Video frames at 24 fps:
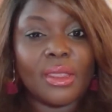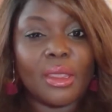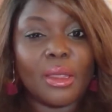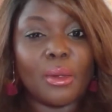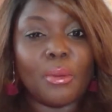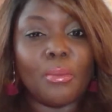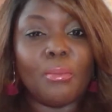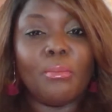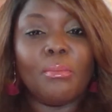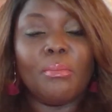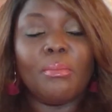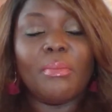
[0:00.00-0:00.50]

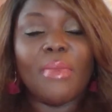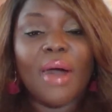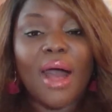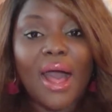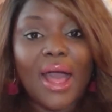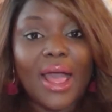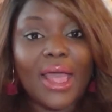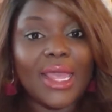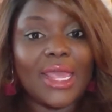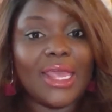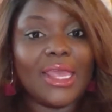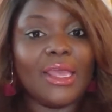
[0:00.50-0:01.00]

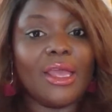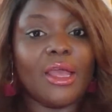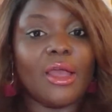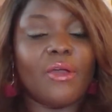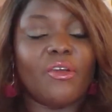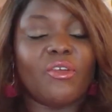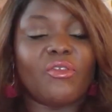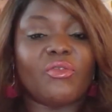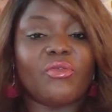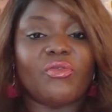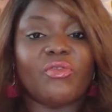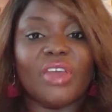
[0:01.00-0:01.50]
My
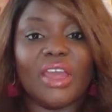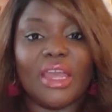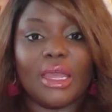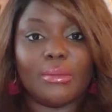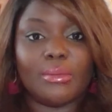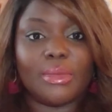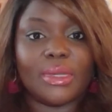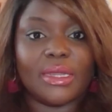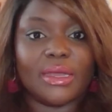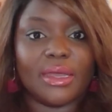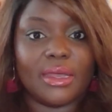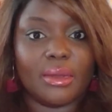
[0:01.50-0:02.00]

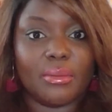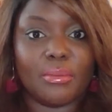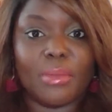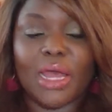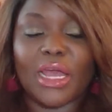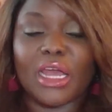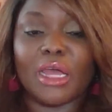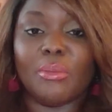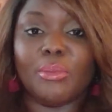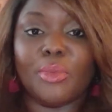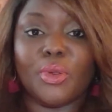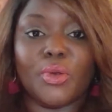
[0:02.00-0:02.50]
family, my
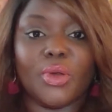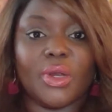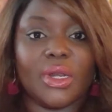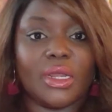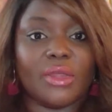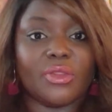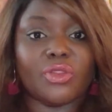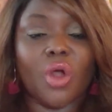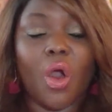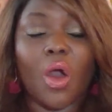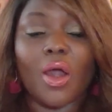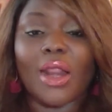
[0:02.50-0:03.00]
community
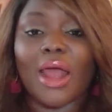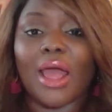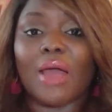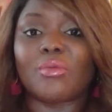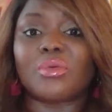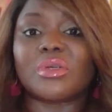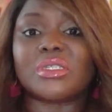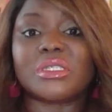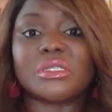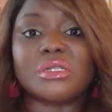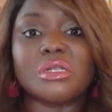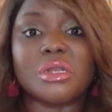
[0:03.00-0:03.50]
thought I
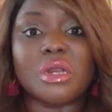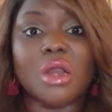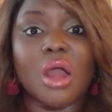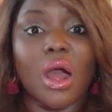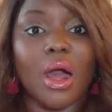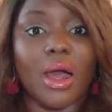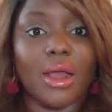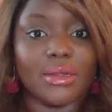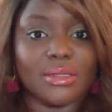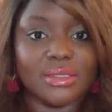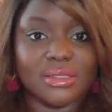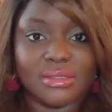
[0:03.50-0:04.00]
was
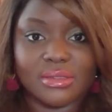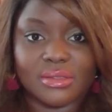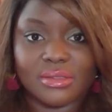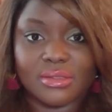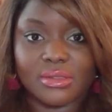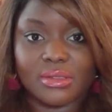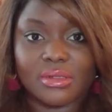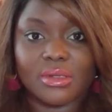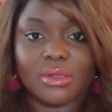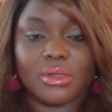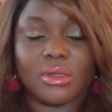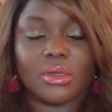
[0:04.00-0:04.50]
nuts
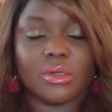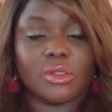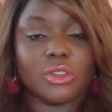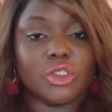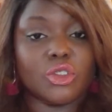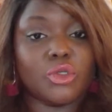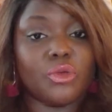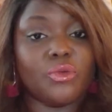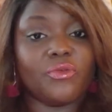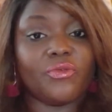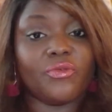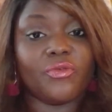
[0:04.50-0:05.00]

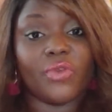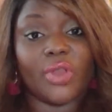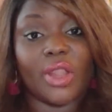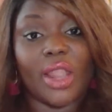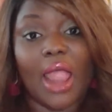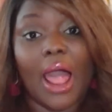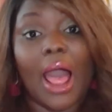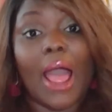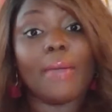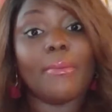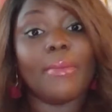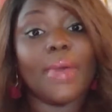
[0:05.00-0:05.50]
to
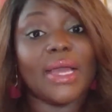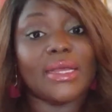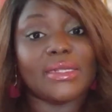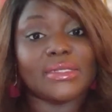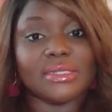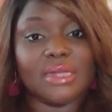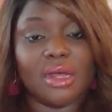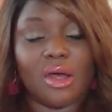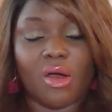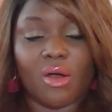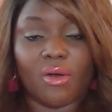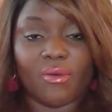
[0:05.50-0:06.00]
fly
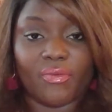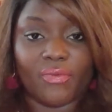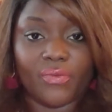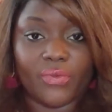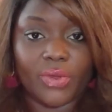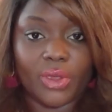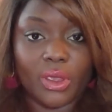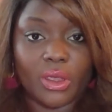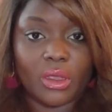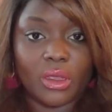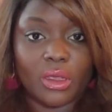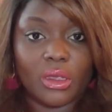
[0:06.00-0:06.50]
myself
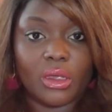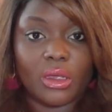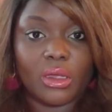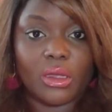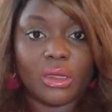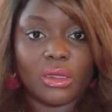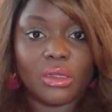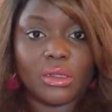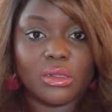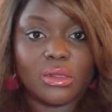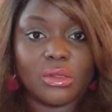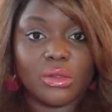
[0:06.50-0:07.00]

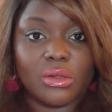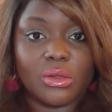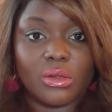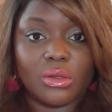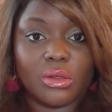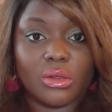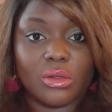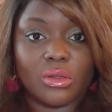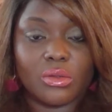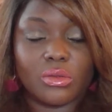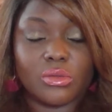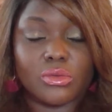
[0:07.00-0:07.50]

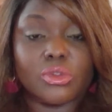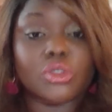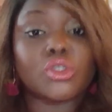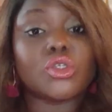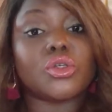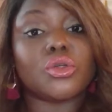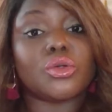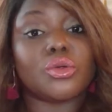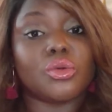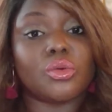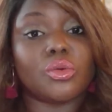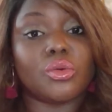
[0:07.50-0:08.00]

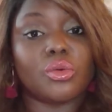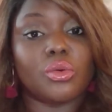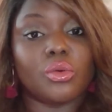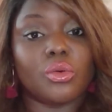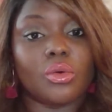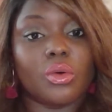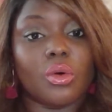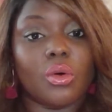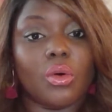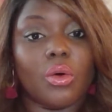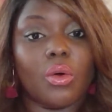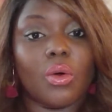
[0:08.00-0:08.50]
to
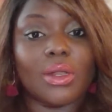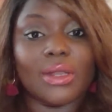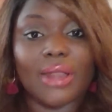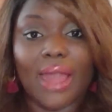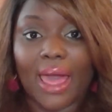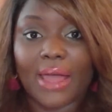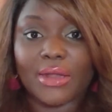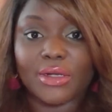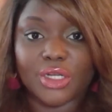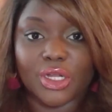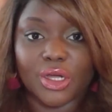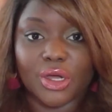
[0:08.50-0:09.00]

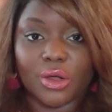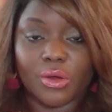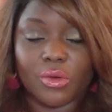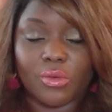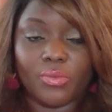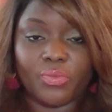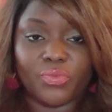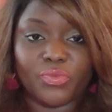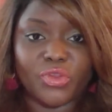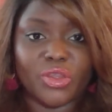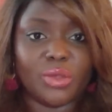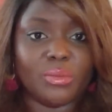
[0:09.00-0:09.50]
Orlando
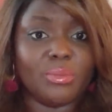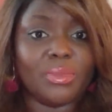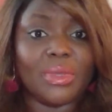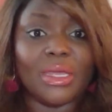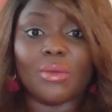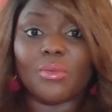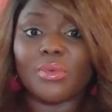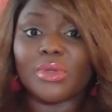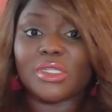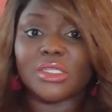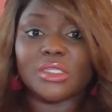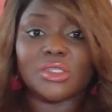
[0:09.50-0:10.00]
to meet
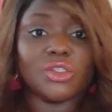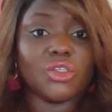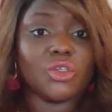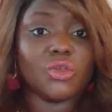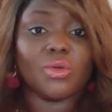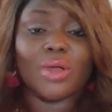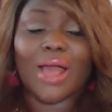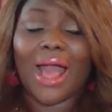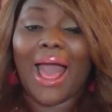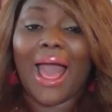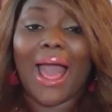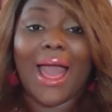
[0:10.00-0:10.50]
with two
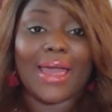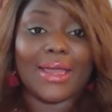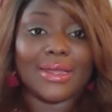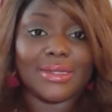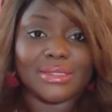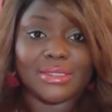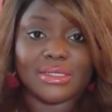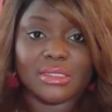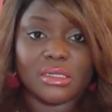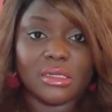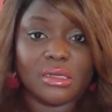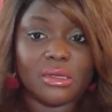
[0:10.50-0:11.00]

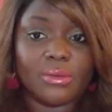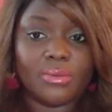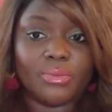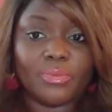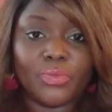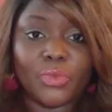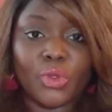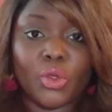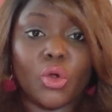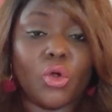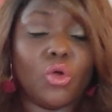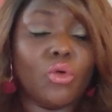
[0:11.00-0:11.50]
guys
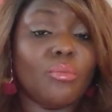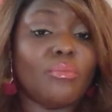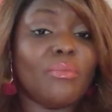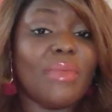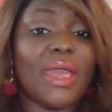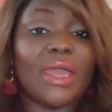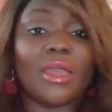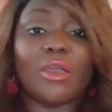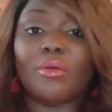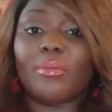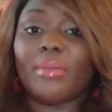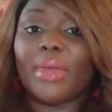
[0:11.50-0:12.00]
who
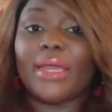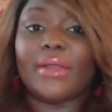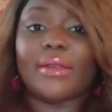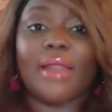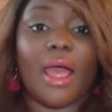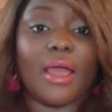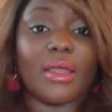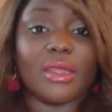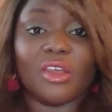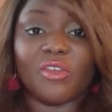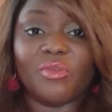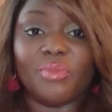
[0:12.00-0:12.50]
may or may
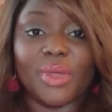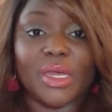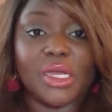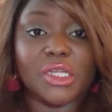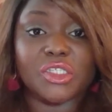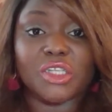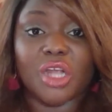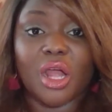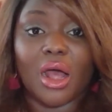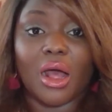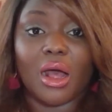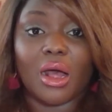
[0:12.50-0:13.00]
not give me a
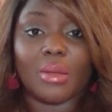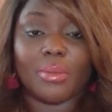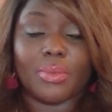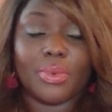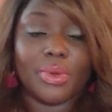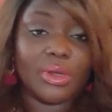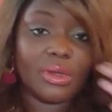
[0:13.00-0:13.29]
job